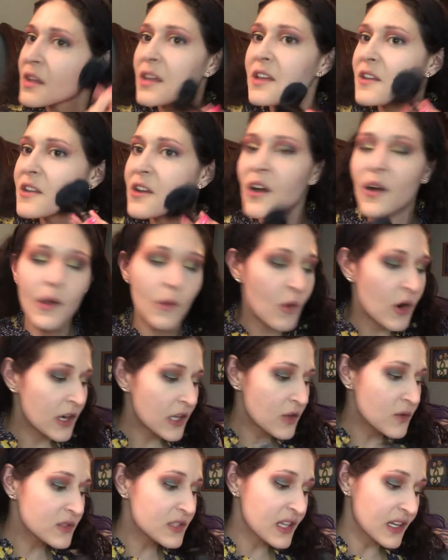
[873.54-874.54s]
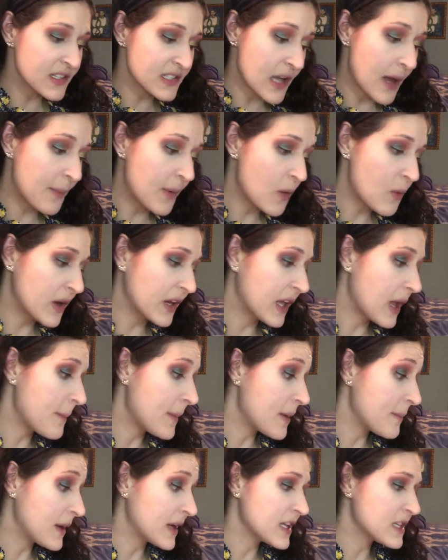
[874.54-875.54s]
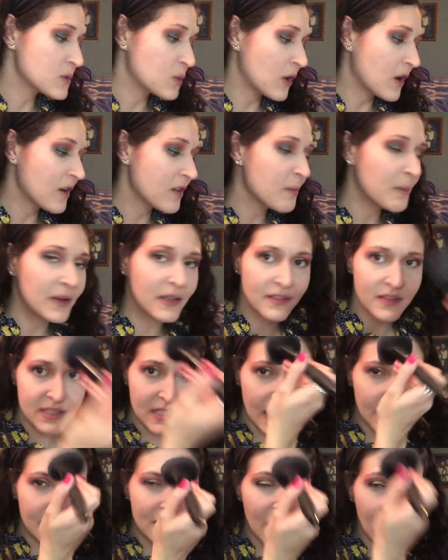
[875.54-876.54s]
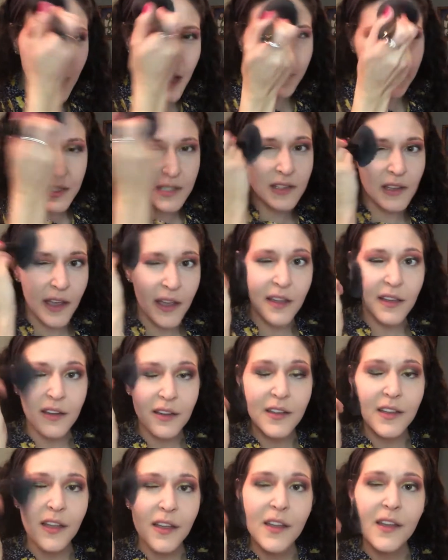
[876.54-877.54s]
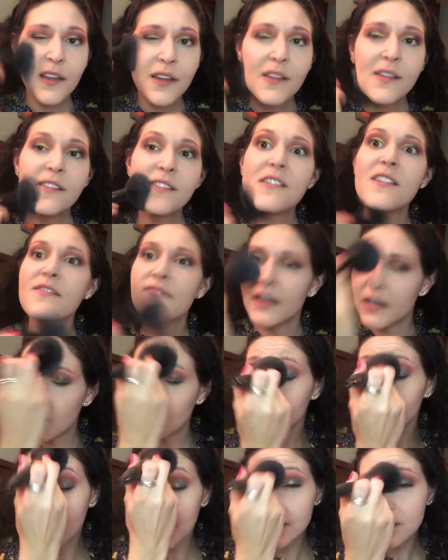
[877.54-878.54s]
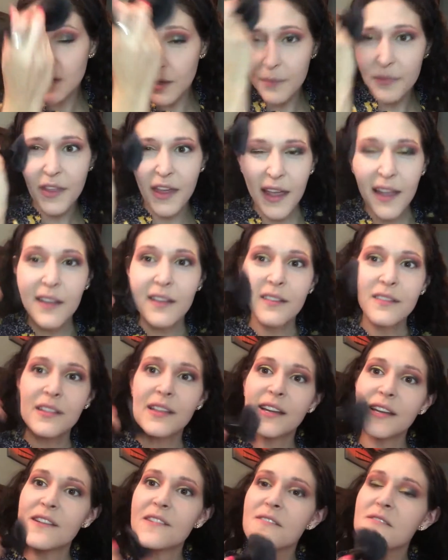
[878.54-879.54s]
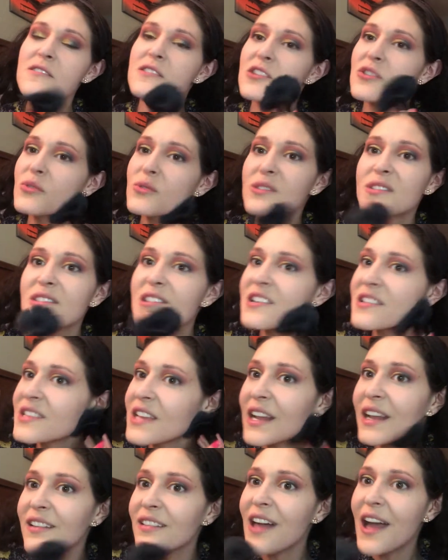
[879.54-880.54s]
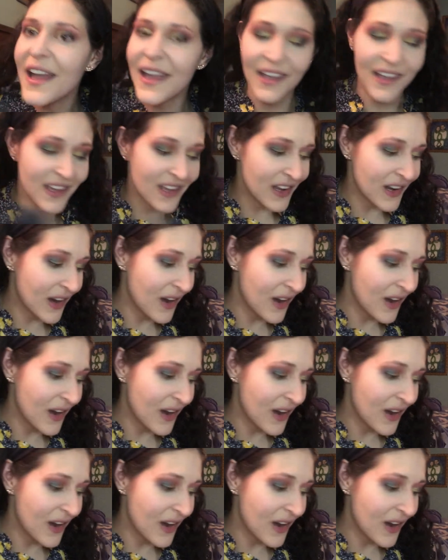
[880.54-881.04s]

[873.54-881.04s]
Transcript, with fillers: you know, I want to use things up, I want to get my money's worth, but at the same time, it's like, if I don't like something, like use things that I like, you